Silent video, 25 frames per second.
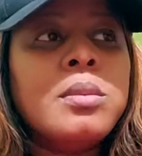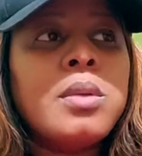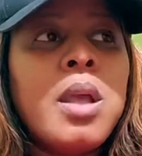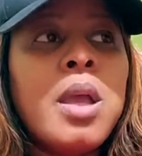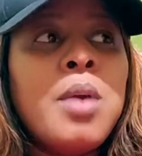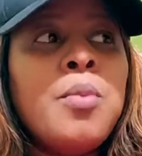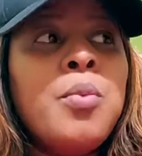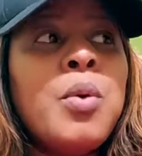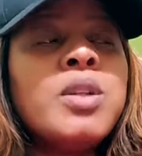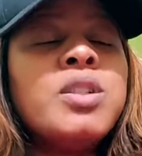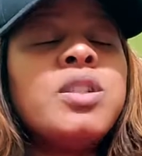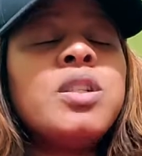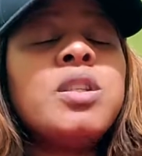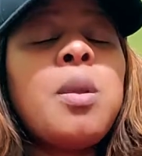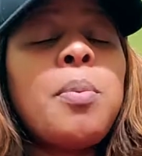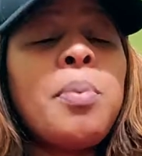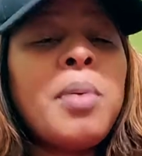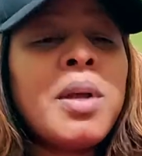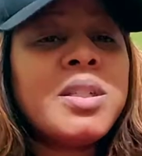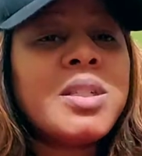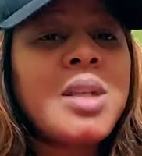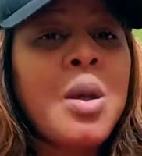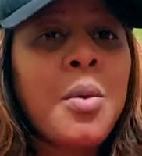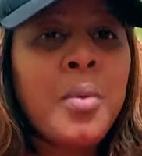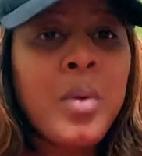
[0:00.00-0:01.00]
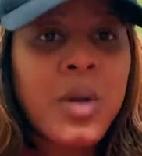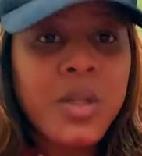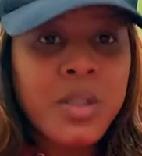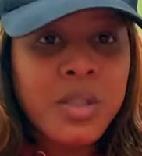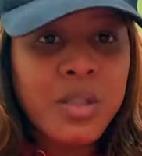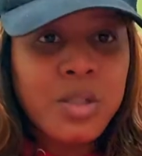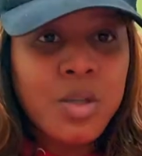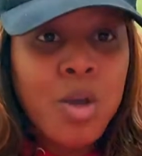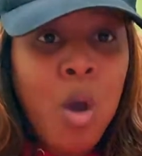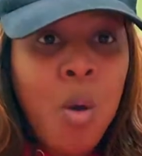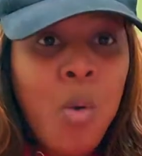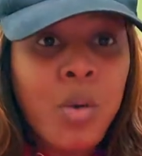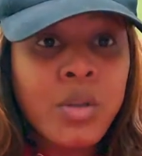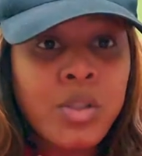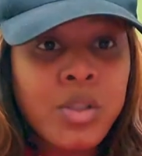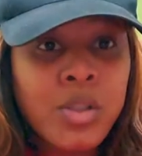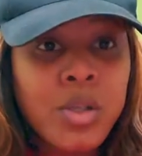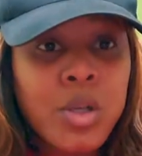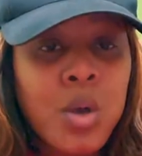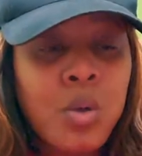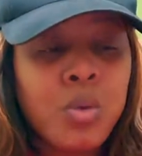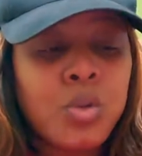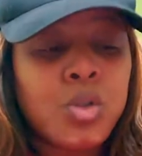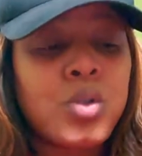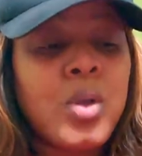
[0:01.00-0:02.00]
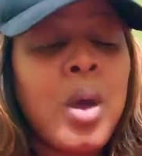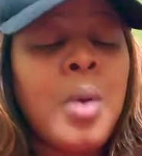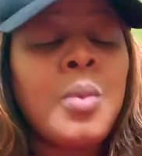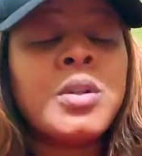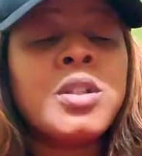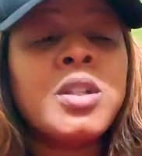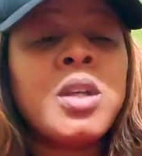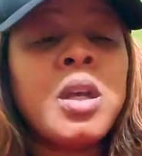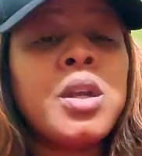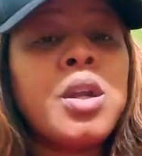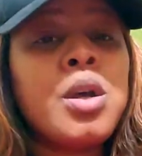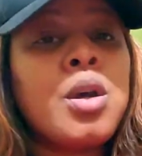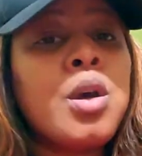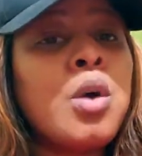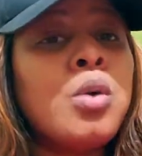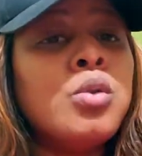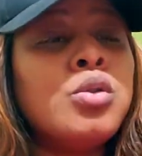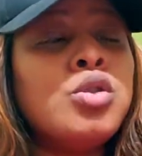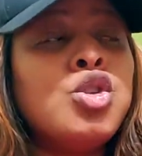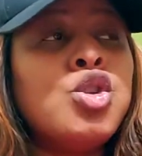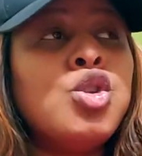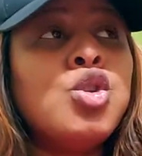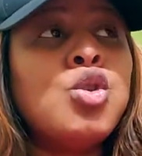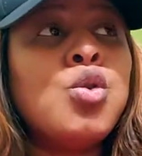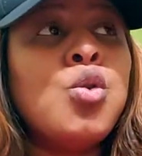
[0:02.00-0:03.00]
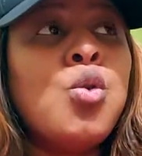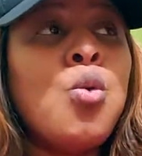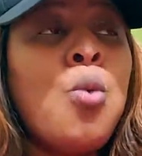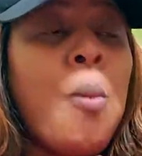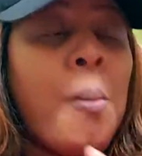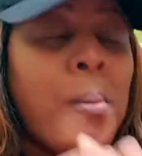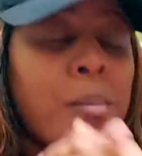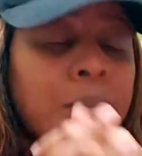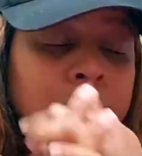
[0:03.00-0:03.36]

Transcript: wasn't the place I was going to go to. I was going to go to,